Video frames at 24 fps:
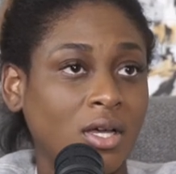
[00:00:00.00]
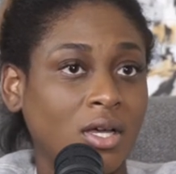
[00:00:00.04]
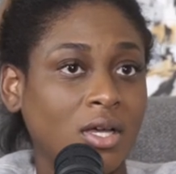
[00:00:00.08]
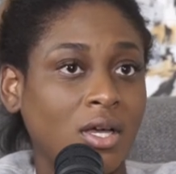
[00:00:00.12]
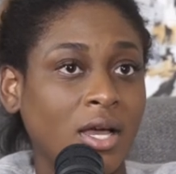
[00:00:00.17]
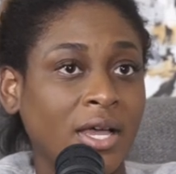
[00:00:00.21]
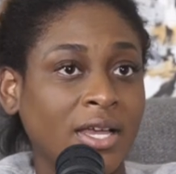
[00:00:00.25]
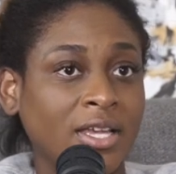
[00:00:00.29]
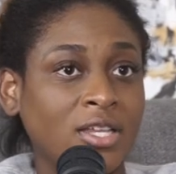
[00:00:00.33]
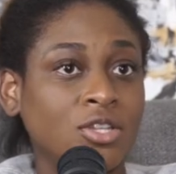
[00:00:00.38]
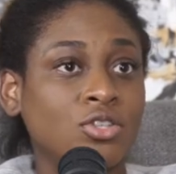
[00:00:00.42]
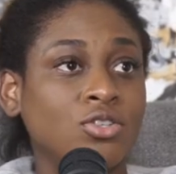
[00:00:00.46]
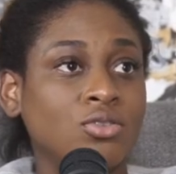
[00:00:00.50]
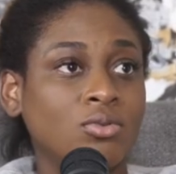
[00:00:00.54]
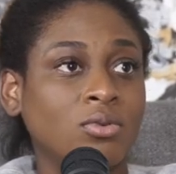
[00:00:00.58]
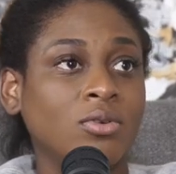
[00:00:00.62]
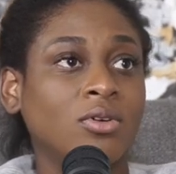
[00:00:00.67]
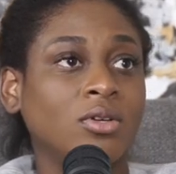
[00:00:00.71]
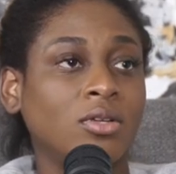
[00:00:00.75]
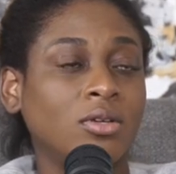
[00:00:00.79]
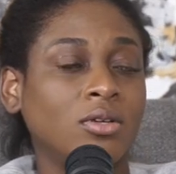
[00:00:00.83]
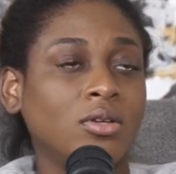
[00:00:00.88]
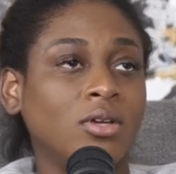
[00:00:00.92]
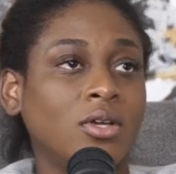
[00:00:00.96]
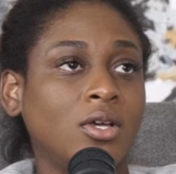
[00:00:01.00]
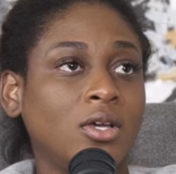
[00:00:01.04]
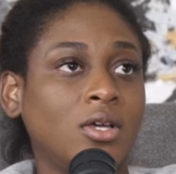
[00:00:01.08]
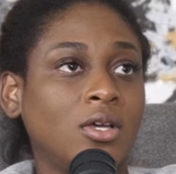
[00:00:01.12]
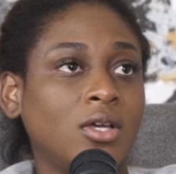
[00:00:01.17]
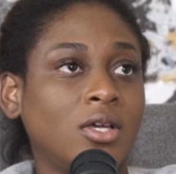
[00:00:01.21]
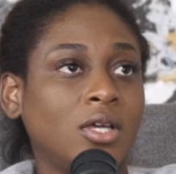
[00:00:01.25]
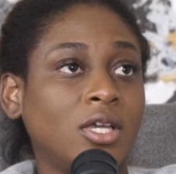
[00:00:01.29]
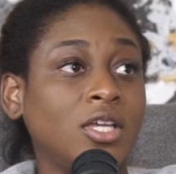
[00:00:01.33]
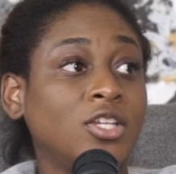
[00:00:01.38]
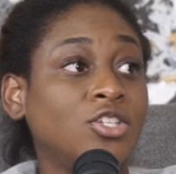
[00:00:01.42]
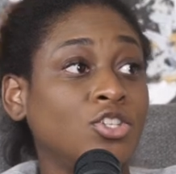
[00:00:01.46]
I can do a
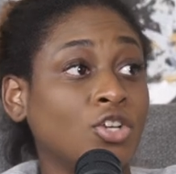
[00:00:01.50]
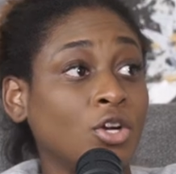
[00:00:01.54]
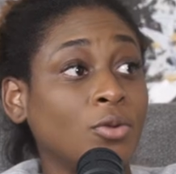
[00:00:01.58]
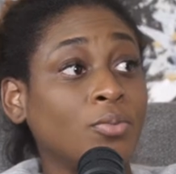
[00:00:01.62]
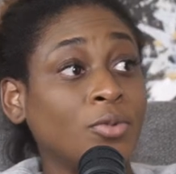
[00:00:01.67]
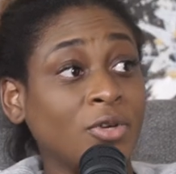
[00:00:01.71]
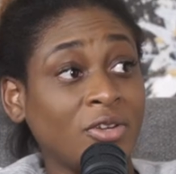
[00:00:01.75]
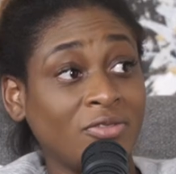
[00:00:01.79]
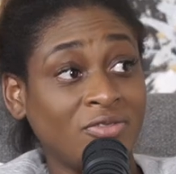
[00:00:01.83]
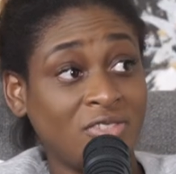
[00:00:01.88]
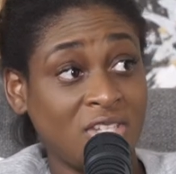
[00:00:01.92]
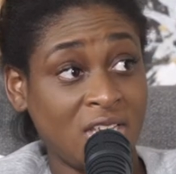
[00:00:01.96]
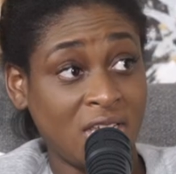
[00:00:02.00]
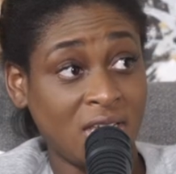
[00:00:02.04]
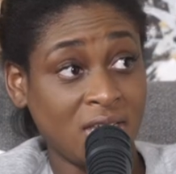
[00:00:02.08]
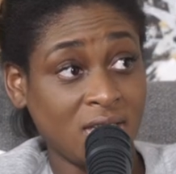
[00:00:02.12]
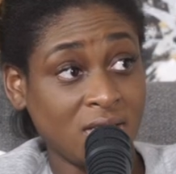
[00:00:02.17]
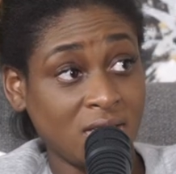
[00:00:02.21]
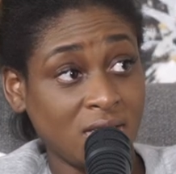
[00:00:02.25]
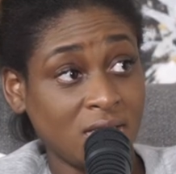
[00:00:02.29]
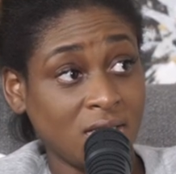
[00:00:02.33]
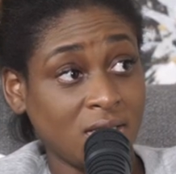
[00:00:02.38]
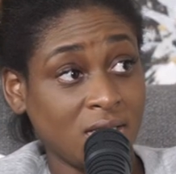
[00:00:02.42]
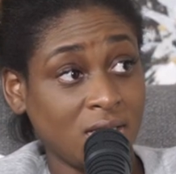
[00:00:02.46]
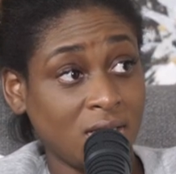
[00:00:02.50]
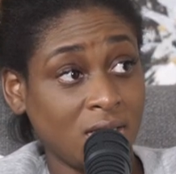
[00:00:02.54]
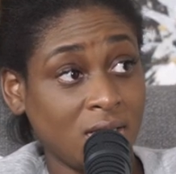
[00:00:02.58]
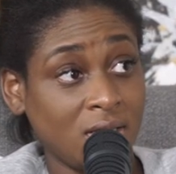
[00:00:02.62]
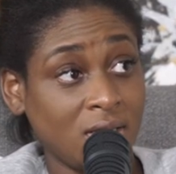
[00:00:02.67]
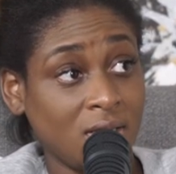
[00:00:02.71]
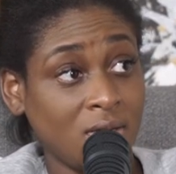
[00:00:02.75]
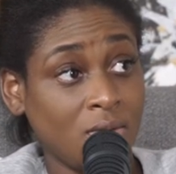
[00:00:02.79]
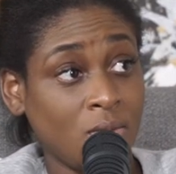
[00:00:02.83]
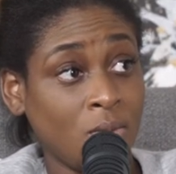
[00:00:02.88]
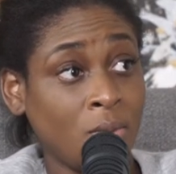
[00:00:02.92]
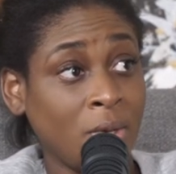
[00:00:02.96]
interpretive dance,
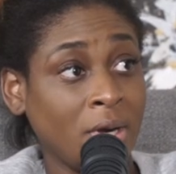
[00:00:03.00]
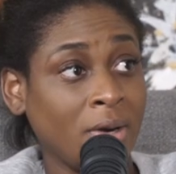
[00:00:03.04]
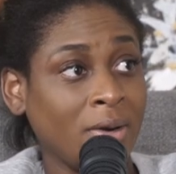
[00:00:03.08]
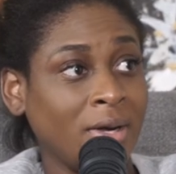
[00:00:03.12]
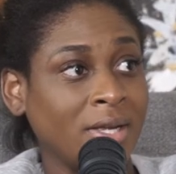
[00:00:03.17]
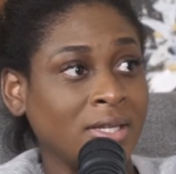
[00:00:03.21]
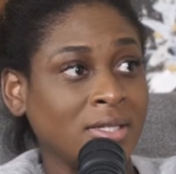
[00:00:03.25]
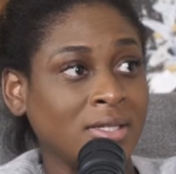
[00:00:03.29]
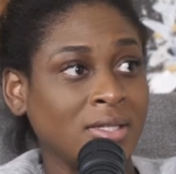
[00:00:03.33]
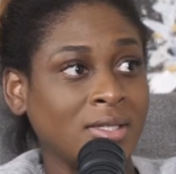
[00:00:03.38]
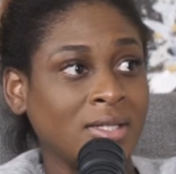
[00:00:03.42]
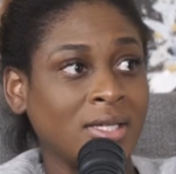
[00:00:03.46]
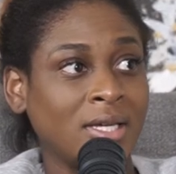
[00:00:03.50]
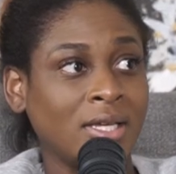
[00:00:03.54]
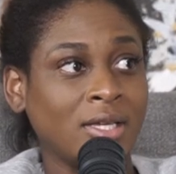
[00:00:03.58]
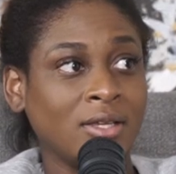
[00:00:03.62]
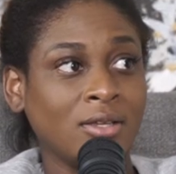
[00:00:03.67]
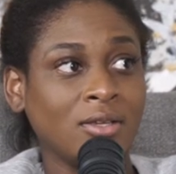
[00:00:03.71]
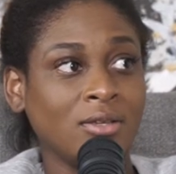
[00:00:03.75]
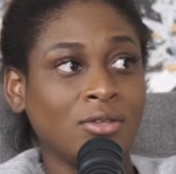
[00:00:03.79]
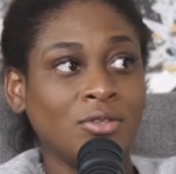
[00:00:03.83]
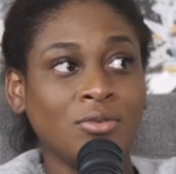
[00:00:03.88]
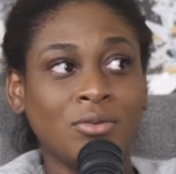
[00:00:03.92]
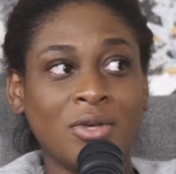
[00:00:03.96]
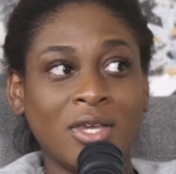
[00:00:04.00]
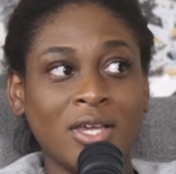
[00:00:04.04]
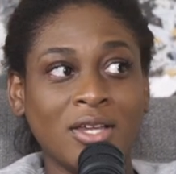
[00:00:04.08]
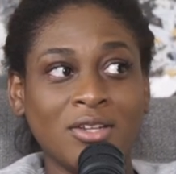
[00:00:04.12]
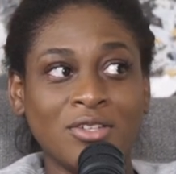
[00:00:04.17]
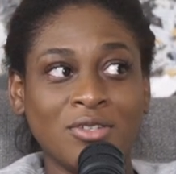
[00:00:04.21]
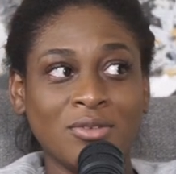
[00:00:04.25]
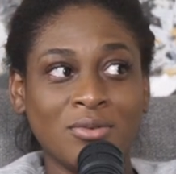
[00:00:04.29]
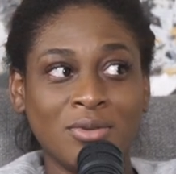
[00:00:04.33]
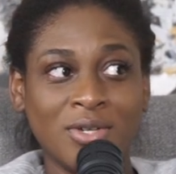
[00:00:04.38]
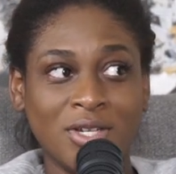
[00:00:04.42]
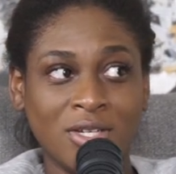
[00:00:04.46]
whereas it's like you can't
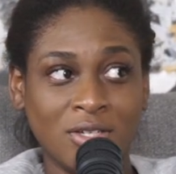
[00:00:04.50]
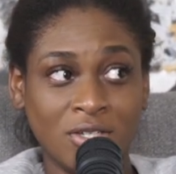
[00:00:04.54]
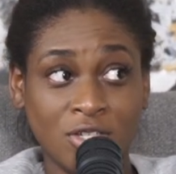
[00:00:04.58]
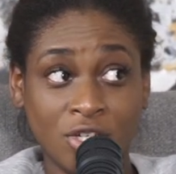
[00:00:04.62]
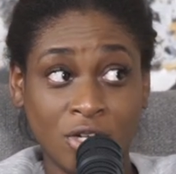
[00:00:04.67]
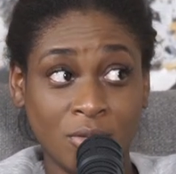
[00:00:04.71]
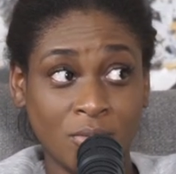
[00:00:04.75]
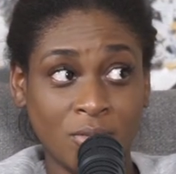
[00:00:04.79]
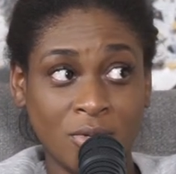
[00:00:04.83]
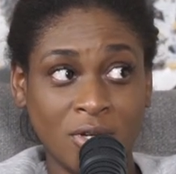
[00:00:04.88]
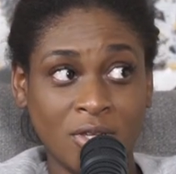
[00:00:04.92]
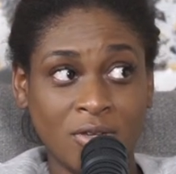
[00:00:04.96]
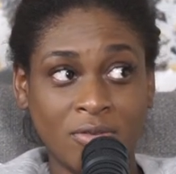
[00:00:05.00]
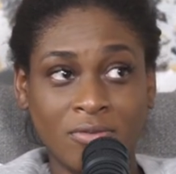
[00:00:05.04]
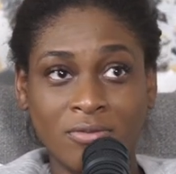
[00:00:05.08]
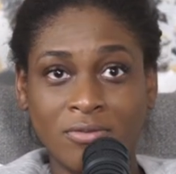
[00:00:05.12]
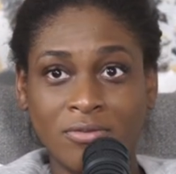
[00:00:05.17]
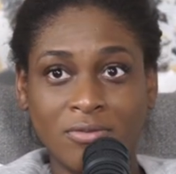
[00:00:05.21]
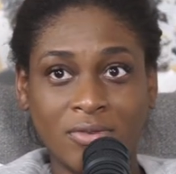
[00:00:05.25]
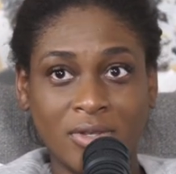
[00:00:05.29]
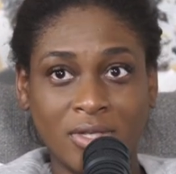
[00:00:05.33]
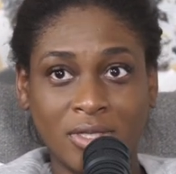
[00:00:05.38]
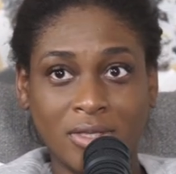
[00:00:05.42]
do an interpretive